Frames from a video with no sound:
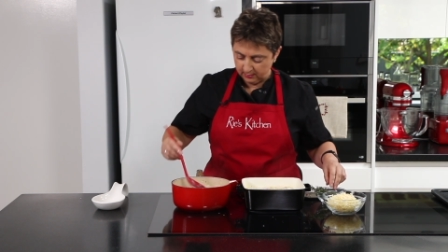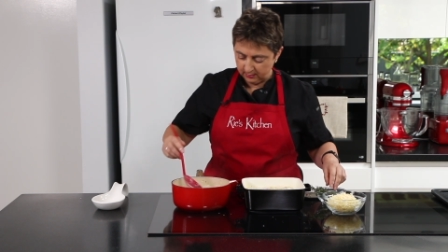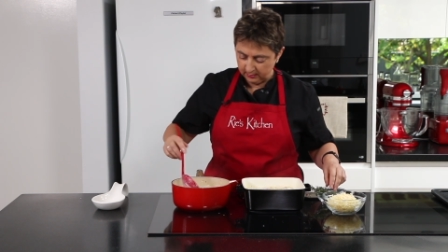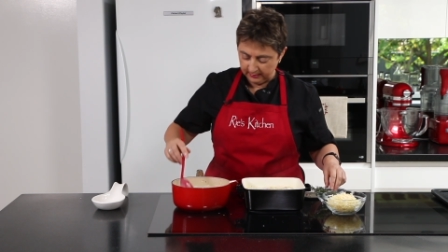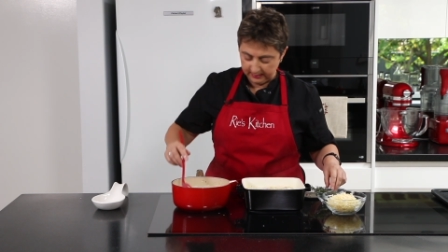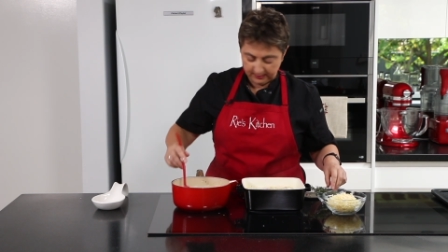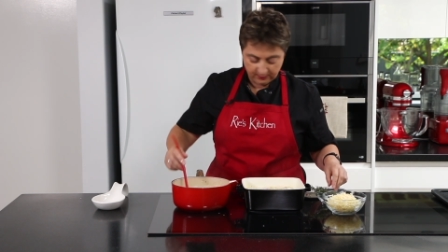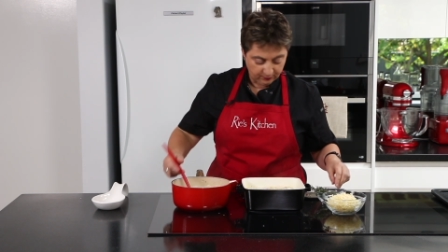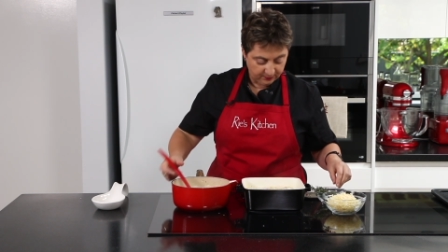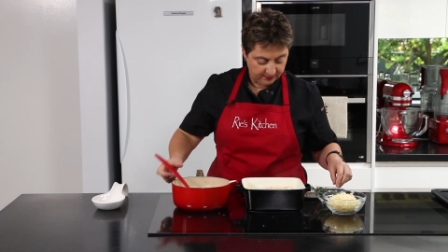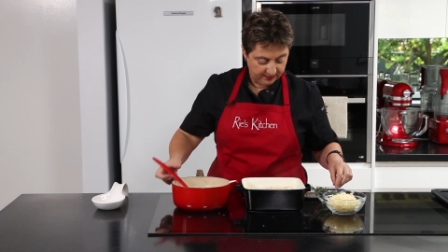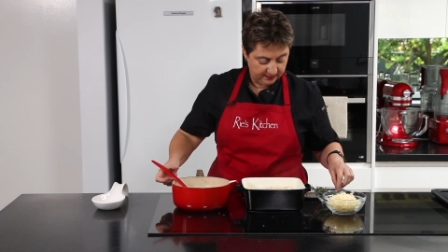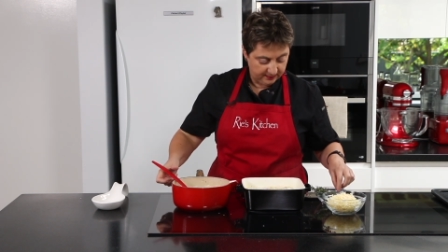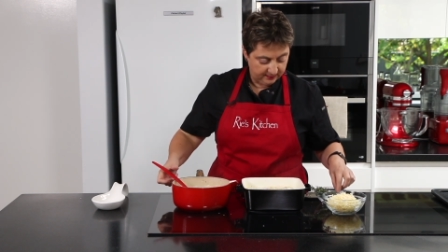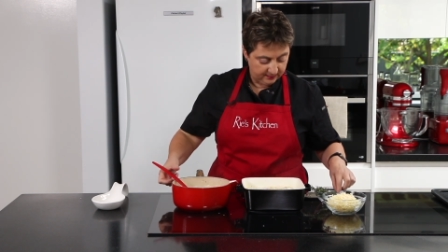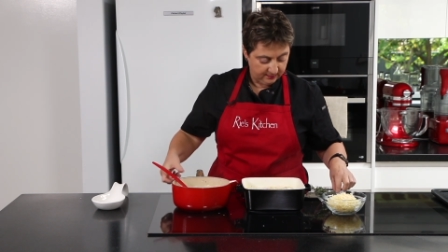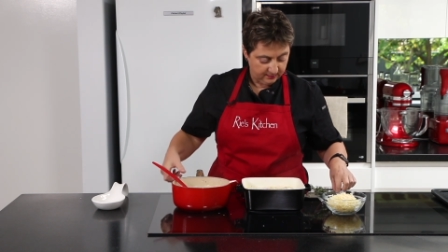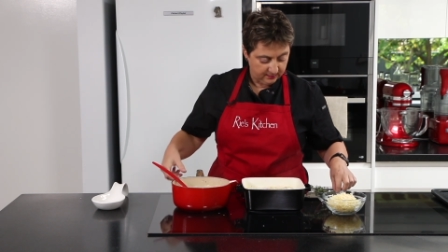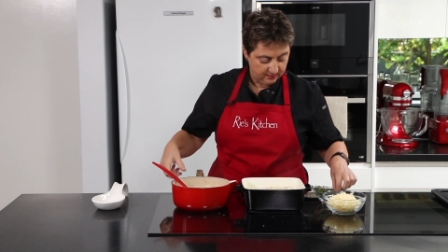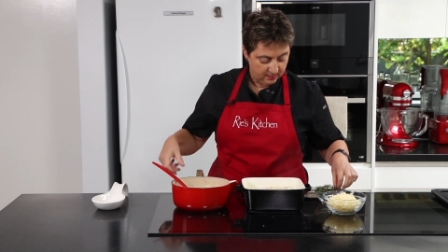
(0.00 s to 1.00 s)
liquid
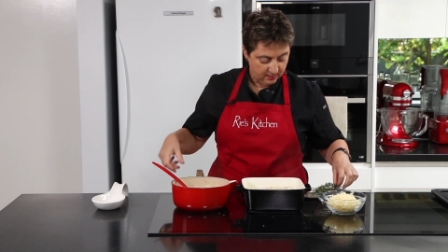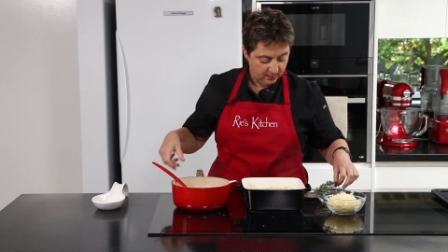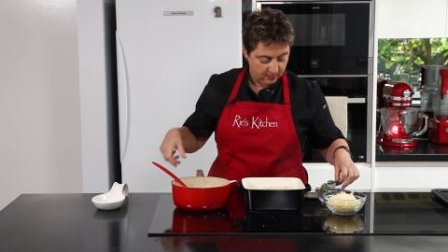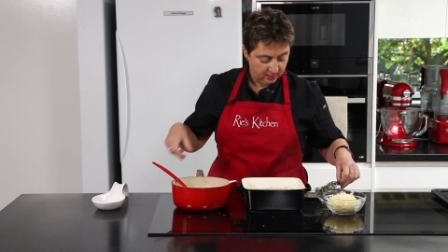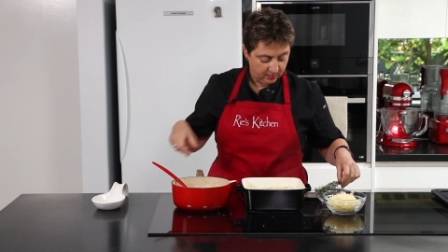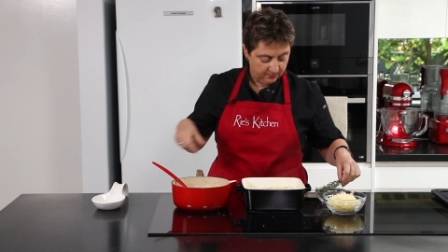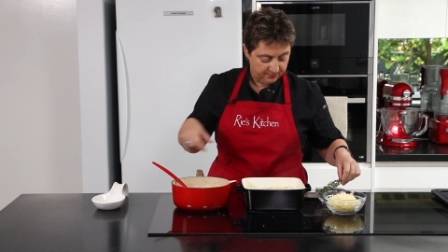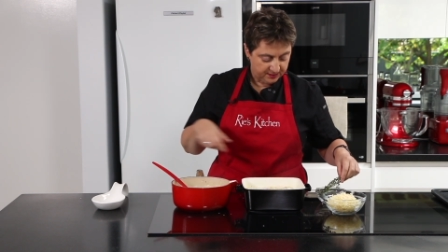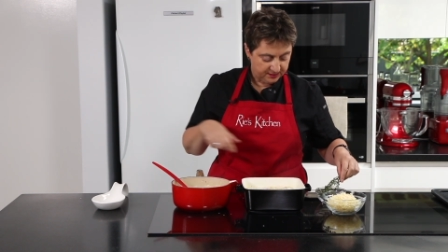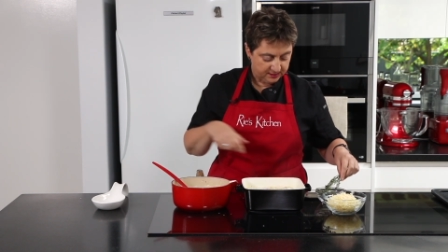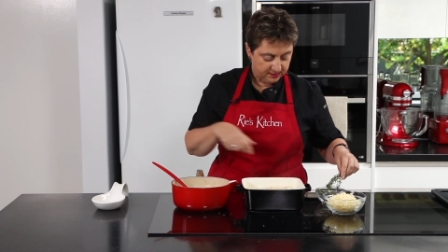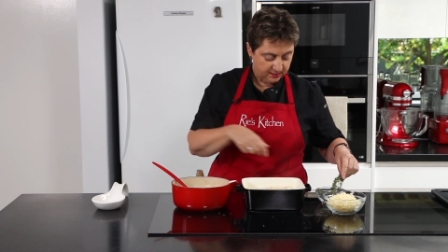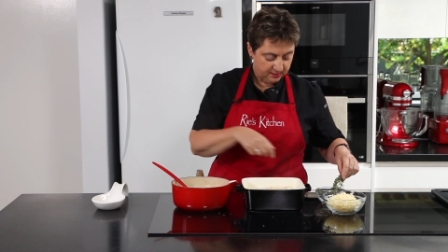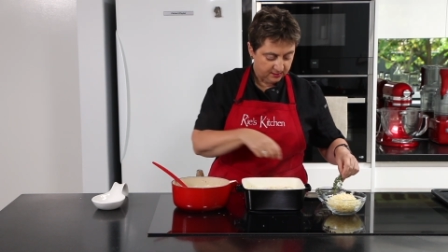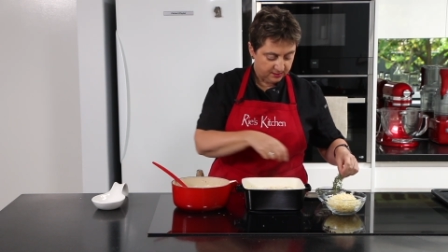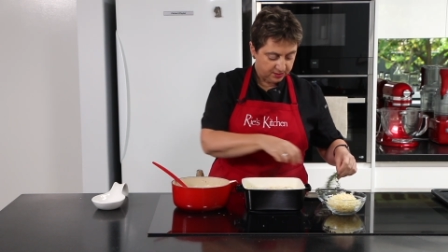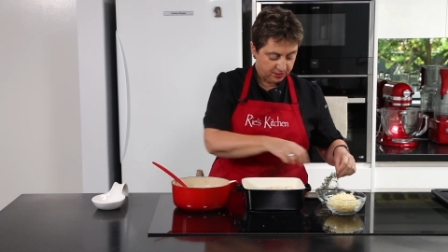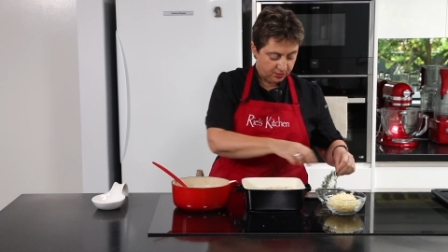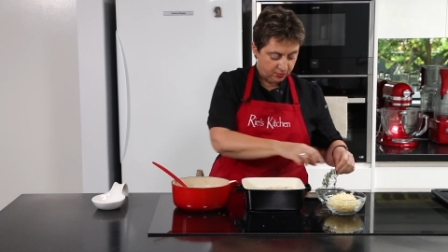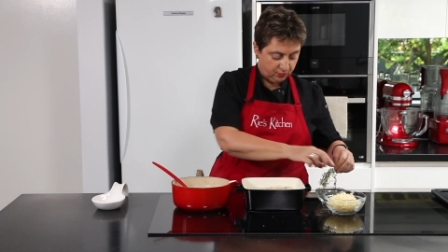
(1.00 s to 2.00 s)
here, I'm just going
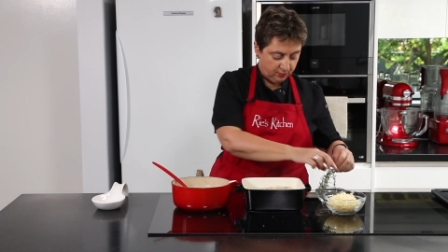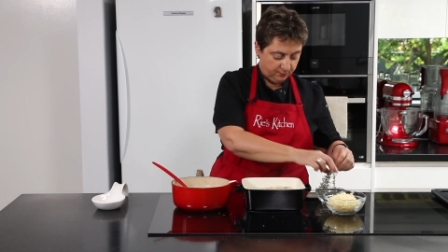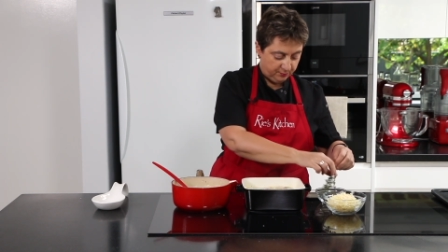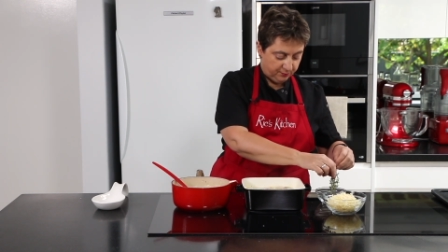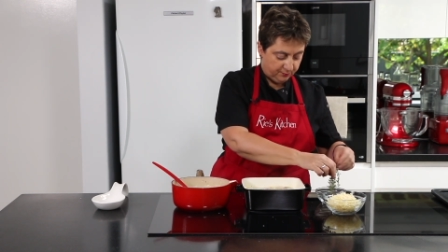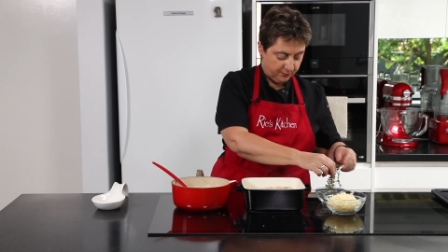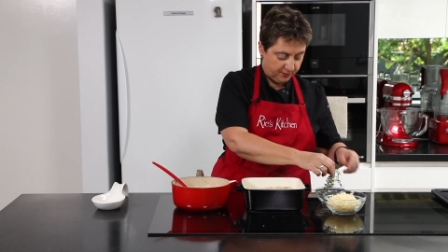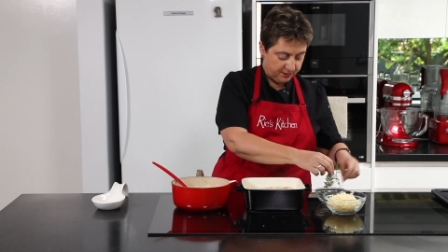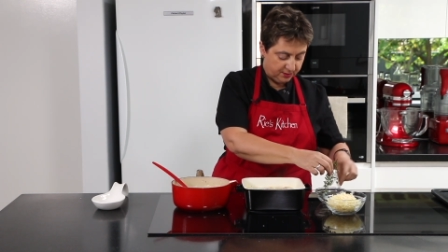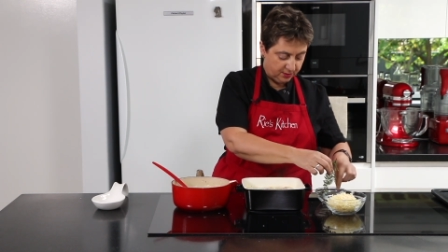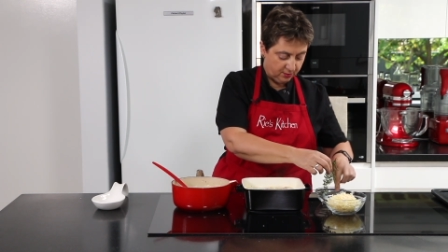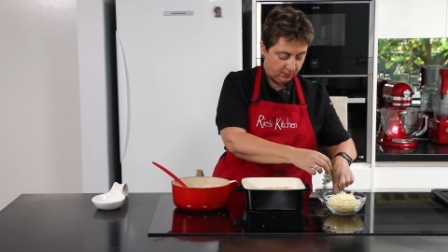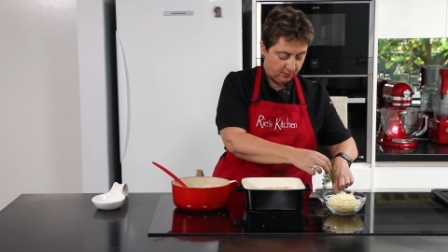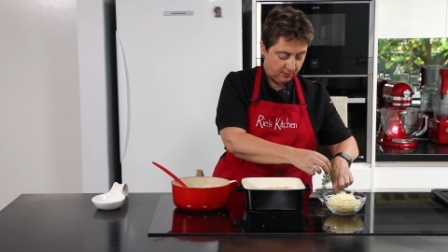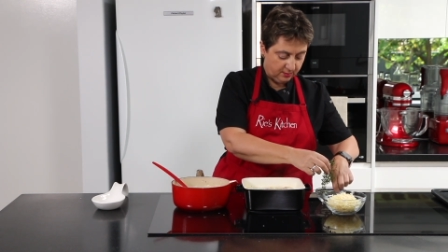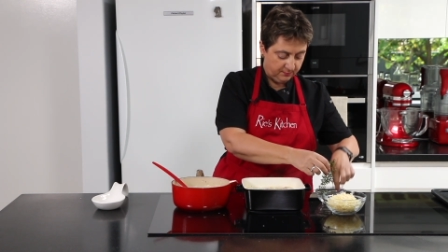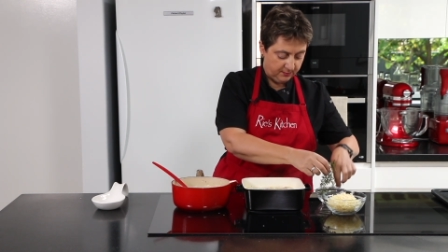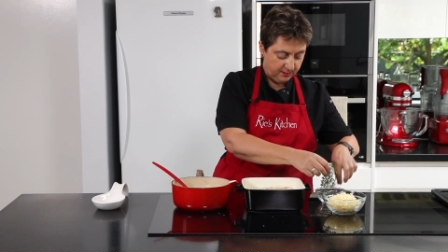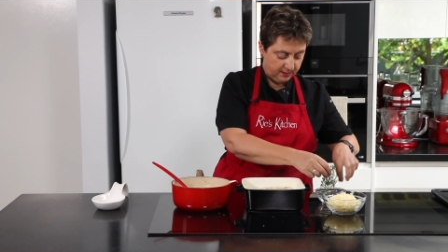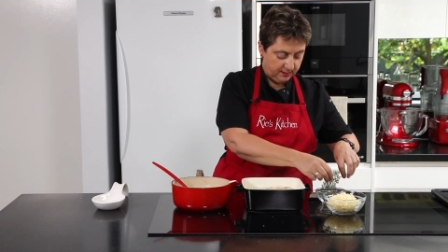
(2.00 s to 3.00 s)
to strip my
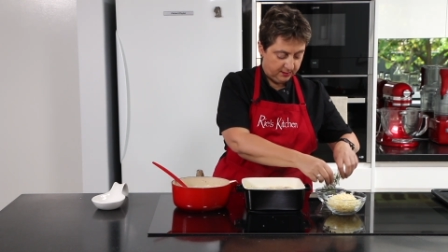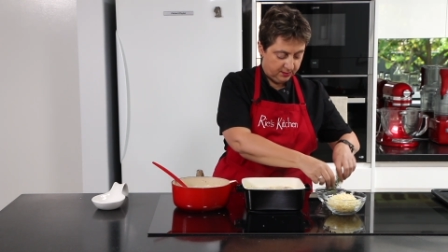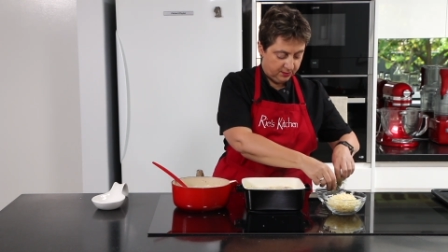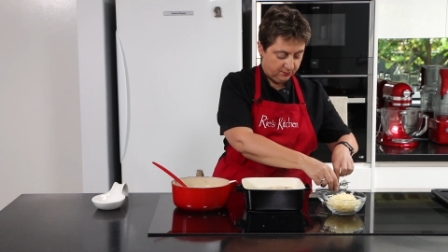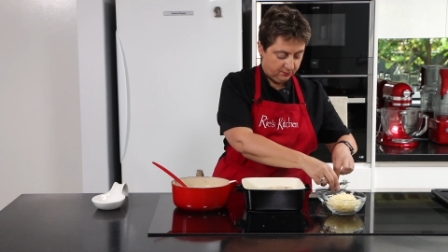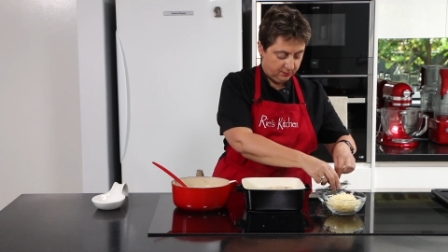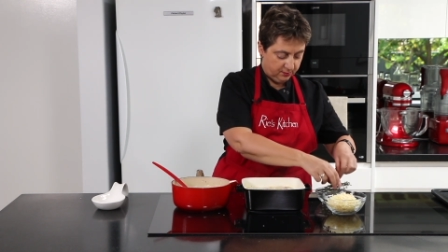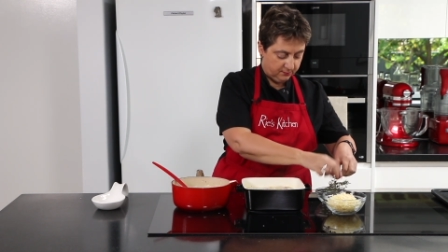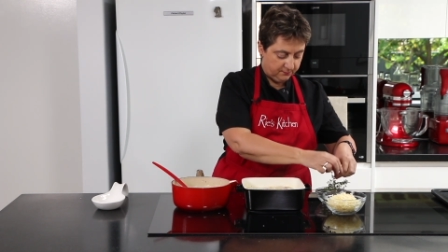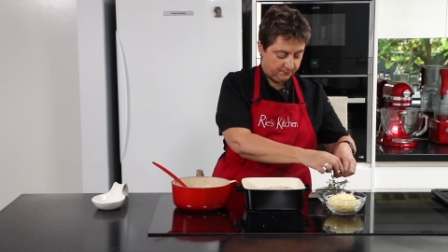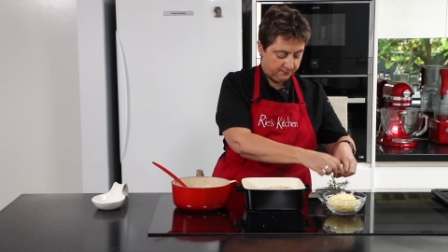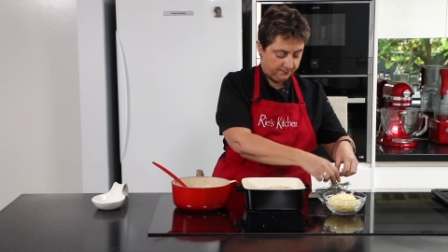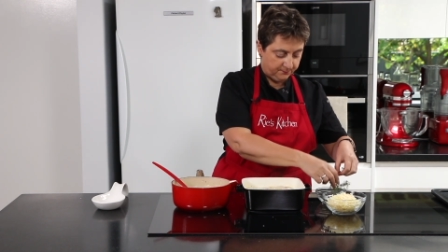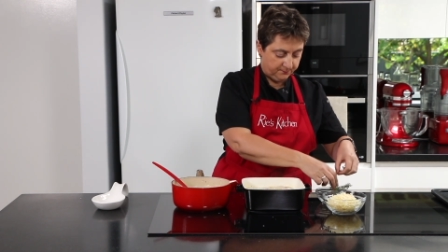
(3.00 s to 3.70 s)
thyme into it.